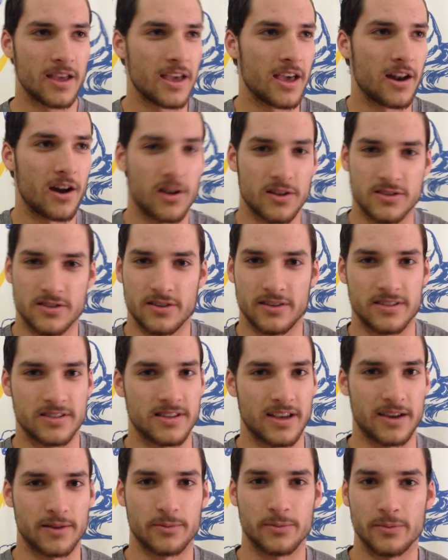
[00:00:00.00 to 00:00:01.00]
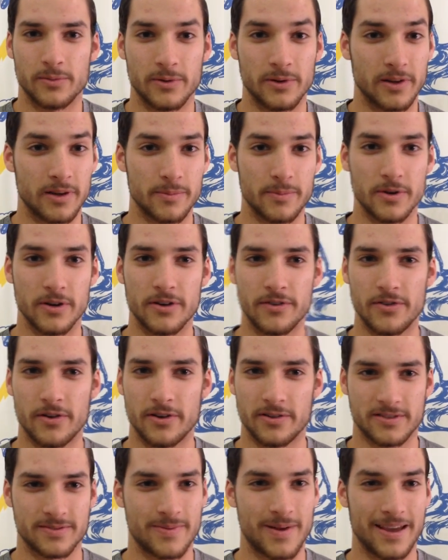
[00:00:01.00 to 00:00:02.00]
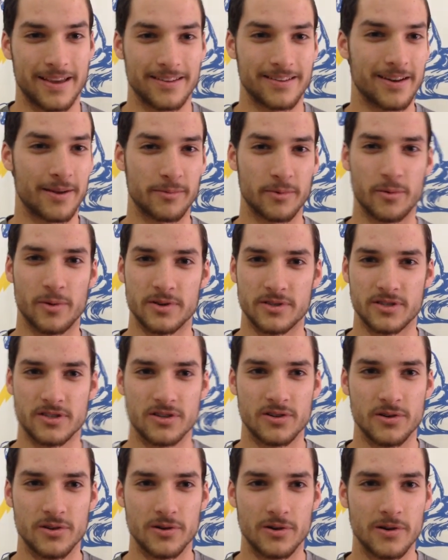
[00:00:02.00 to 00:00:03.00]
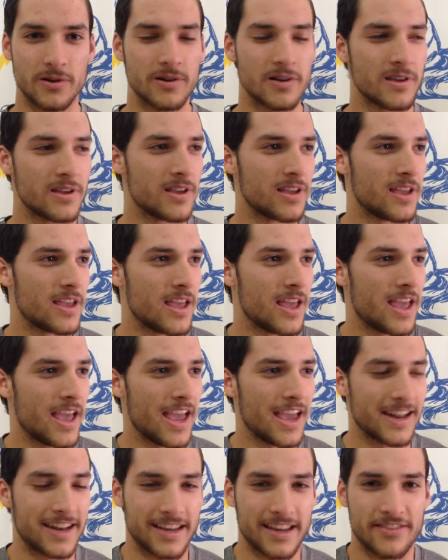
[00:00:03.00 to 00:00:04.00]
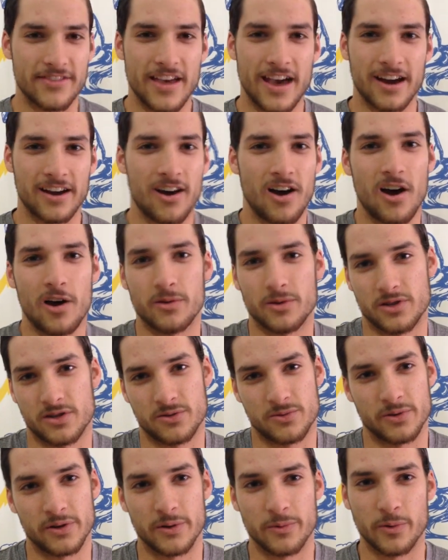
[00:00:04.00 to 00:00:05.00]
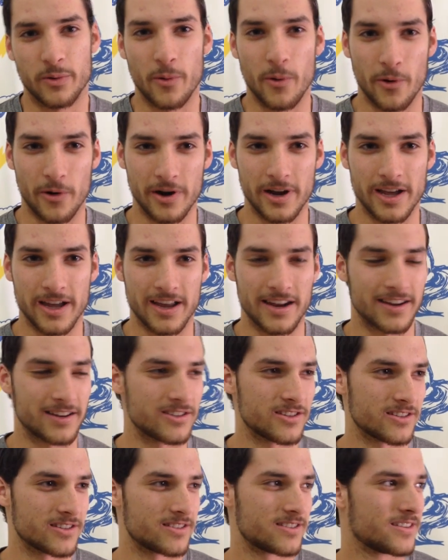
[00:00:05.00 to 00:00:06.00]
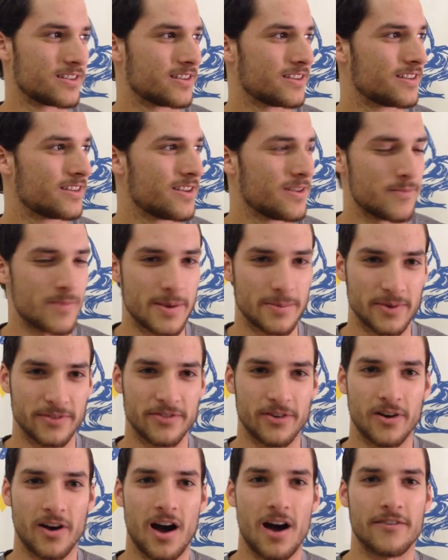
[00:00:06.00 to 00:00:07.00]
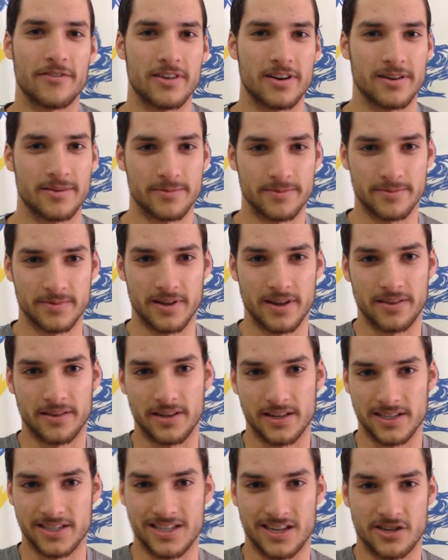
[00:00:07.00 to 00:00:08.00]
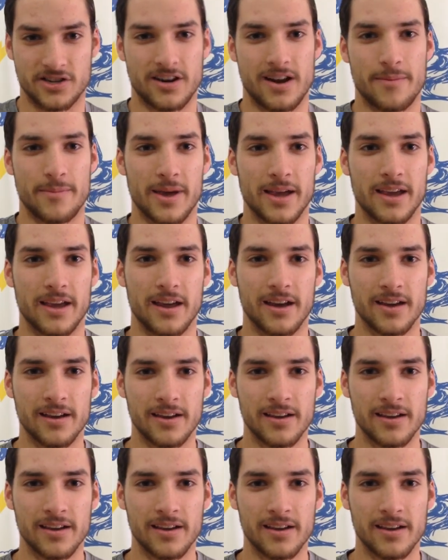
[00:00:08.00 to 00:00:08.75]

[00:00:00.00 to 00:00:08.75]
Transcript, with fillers: and also it's like really beautiful. It's my number one school. Right. And to get that call was just really rewarding, and it just made me feel confident in the decision I'm making.